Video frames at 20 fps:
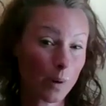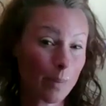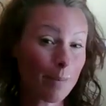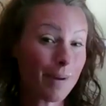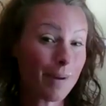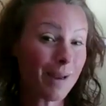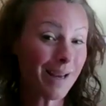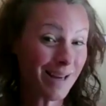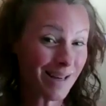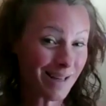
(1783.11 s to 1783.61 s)
and
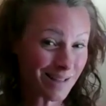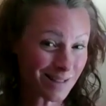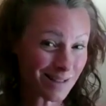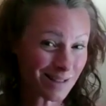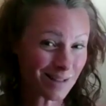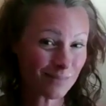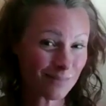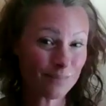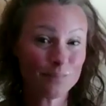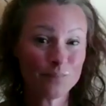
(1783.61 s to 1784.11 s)

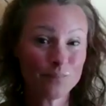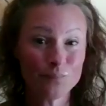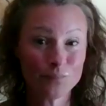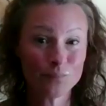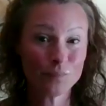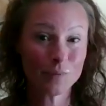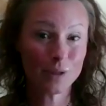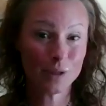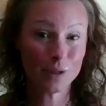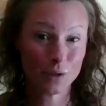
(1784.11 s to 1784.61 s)
peace
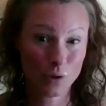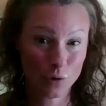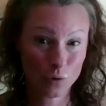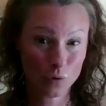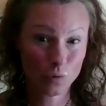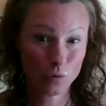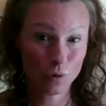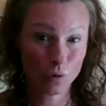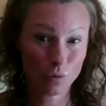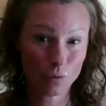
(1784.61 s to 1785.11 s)
is our
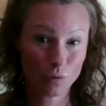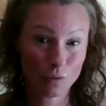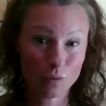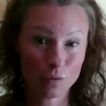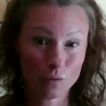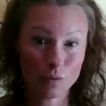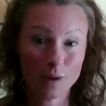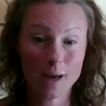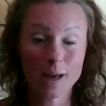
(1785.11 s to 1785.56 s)
truth.